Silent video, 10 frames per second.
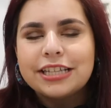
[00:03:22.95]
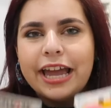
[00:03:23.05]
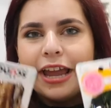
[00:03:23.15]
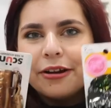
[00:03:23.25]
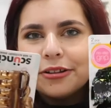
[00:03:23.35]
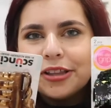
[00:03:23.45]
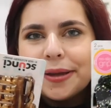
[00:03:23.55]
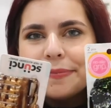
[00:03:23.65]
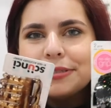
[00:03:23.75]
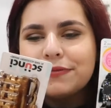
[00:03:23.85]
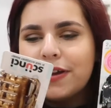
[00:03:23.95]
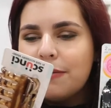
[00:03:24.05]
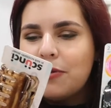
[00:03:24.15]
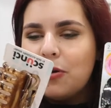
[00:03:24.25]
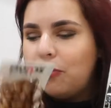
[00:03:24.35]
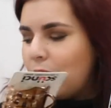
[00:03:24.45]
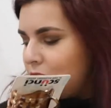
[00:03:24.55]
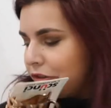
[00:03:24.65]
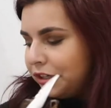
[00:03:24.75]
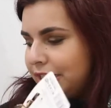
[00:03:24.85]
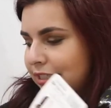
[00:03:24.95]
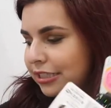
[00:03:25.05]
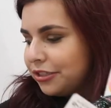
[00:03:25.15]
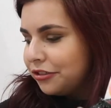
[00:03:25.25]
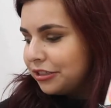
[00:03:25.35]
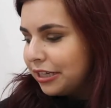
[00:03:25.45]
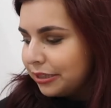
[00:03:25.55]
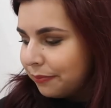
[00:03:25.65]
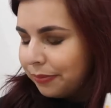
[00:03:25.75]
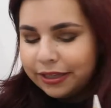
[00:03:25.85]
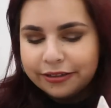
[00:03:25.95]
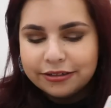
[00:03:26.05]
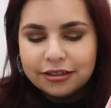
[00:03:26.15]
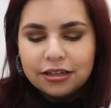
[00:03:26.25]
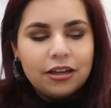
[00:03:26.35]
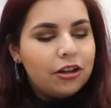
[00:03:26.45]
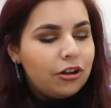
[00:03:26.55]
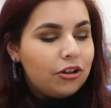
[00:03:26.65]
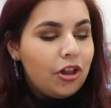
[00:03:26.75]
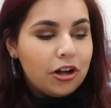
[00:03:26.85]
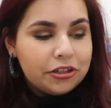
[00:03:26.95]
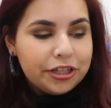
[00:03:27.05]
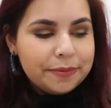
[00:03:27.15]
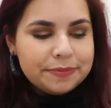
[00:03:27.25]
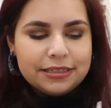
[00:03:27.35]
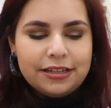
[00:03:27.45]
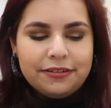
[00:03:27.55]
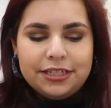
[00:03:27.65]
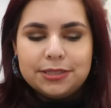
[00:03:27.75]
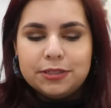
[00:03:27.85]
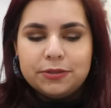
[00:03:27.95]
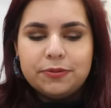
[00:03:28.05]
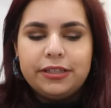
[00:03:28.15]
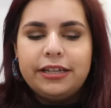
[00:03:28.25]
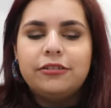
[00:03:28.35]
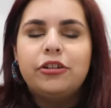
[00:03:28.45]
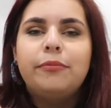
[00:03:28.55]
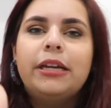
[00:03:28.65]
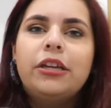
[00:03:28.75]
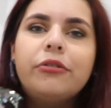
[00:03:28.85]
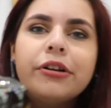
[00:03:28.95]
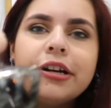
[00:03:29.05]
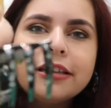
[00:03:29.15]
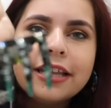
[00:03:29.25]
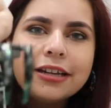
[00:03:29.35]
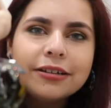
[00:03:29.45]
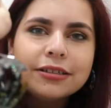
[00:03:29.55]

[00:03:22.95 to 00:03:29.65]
hair clips from Walgreens. These are just like the big claw clips. And then these ones were like a little bit cuter and like